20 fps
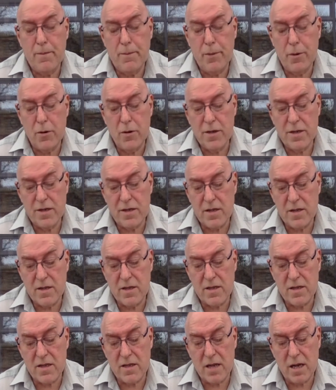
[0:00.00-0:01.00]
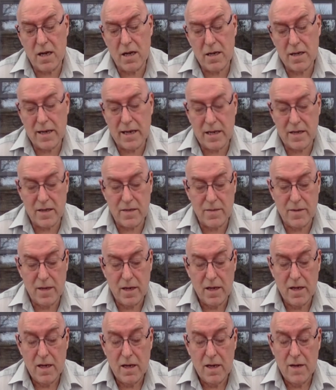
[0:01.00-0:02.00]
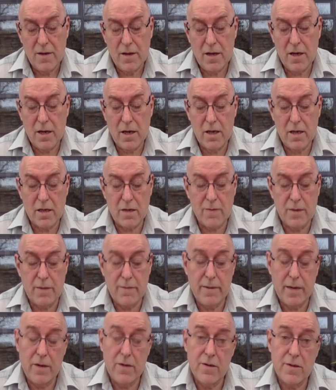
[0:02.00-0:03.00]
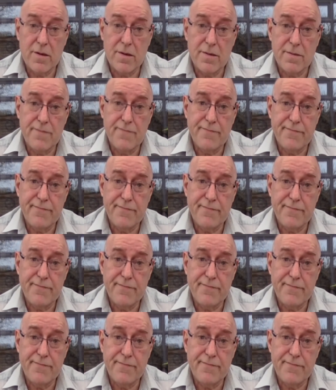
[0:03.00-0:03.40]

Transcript: poisonous sarcasm that hurts me most.